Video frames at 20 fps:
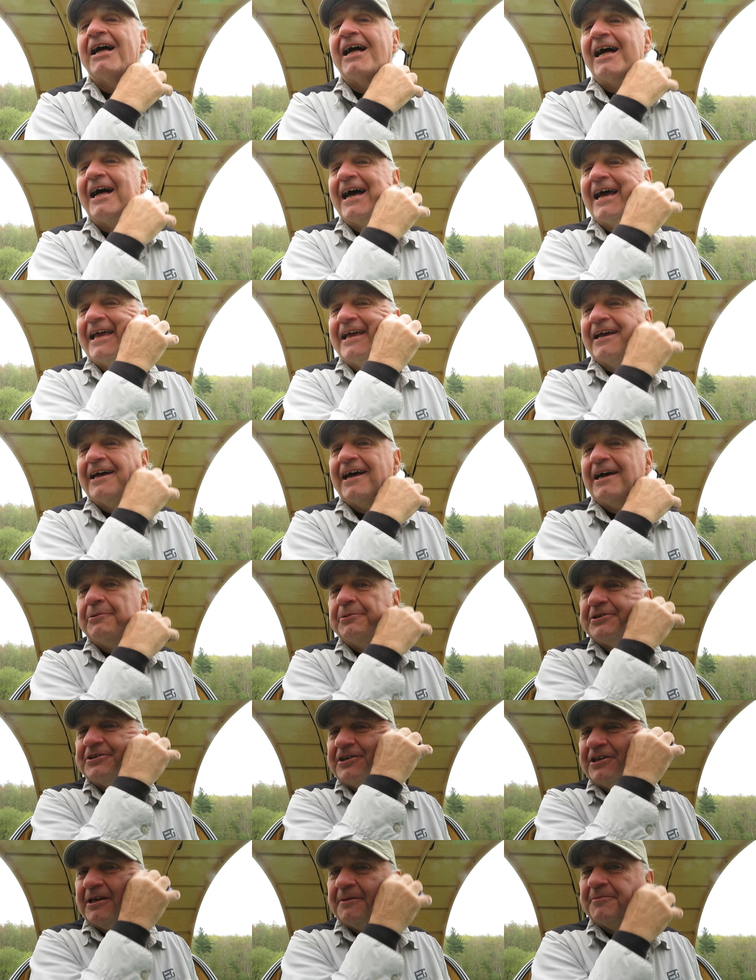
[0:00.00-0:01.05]
I, I
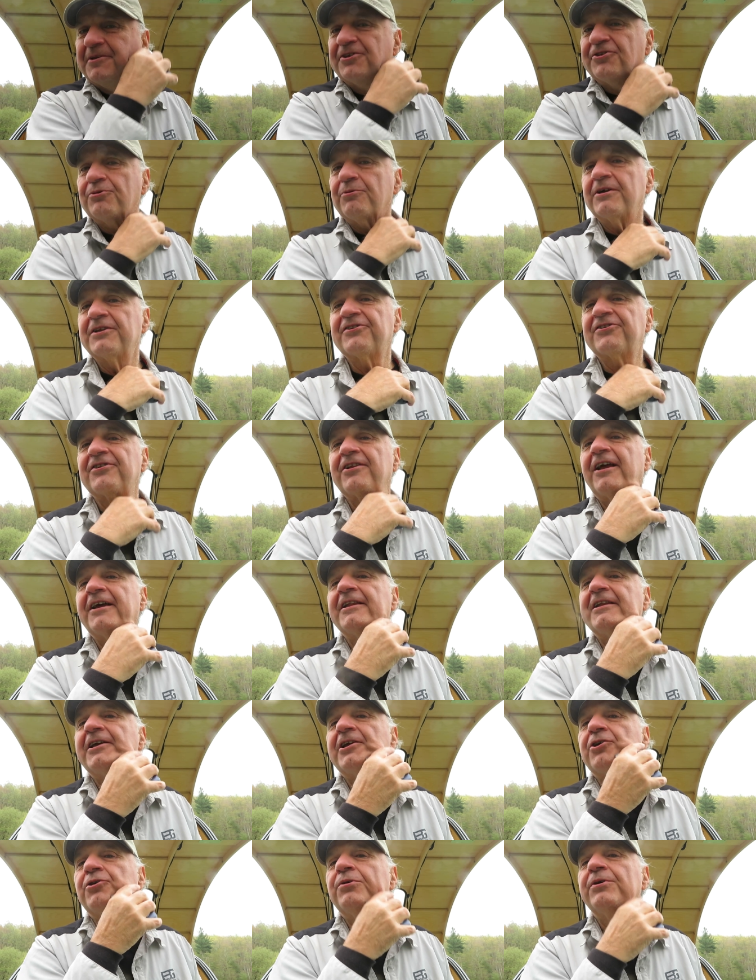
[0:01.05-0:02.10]
would deem this one
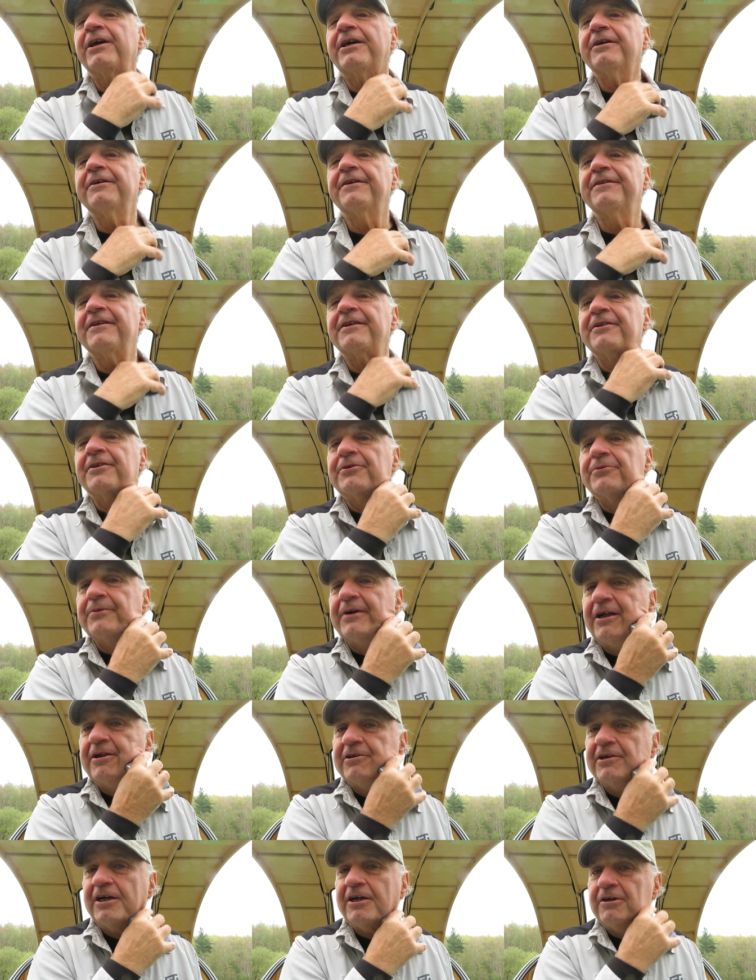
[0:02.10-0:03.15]
slightly quicker than the
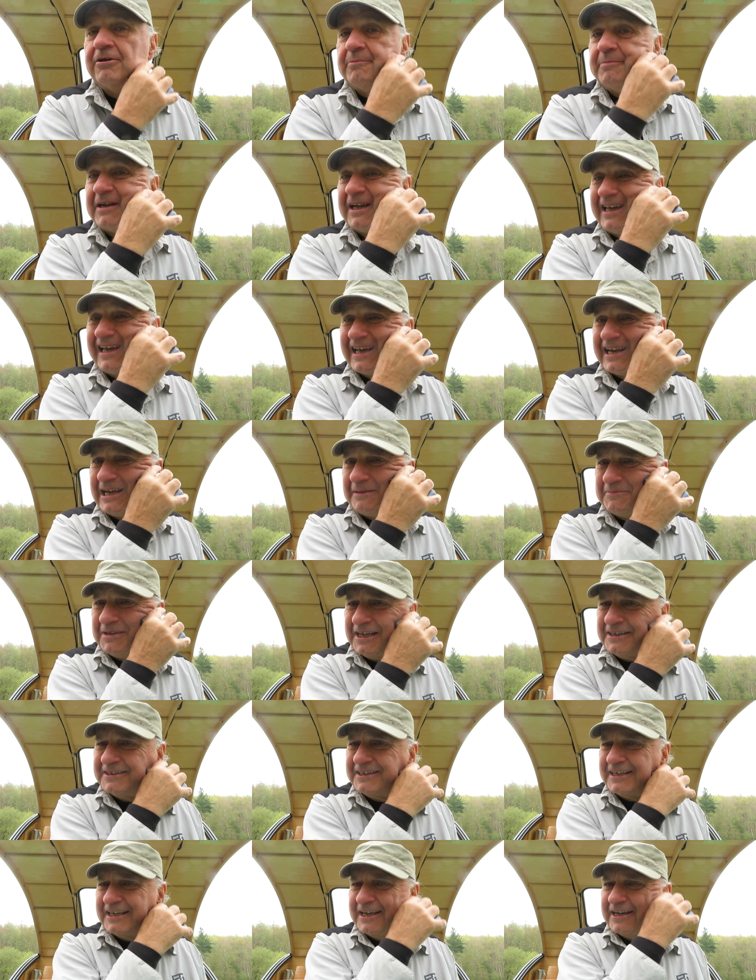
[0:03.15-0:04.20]
Relco, but again, I'm
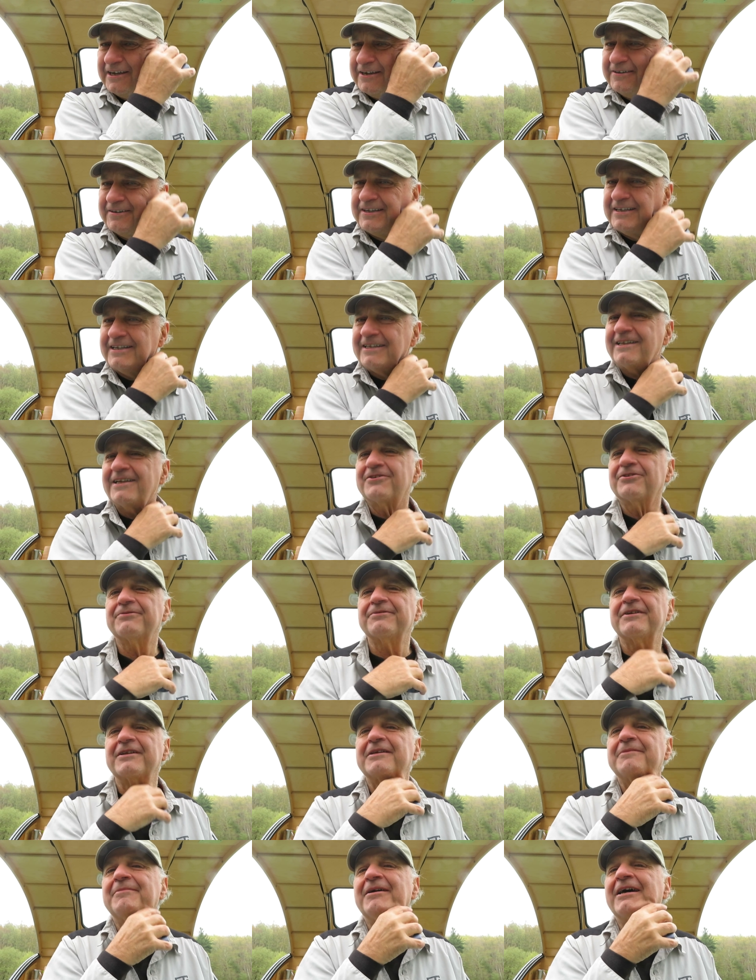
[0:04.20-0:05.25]
not in any hurry, and it doesn't
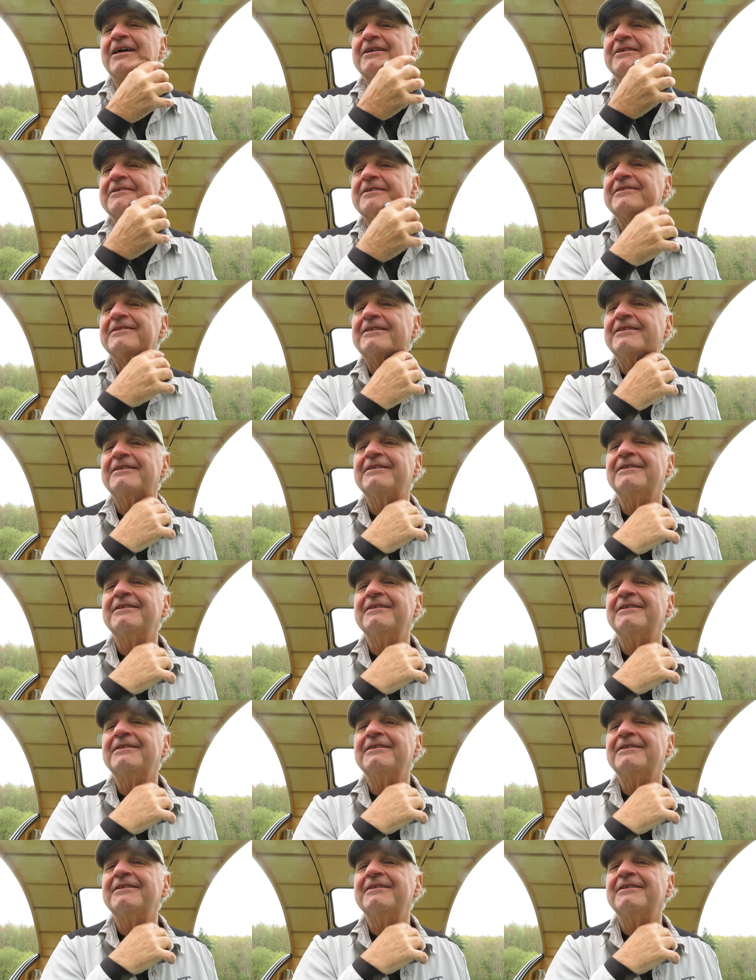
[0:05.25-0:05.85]
really matter.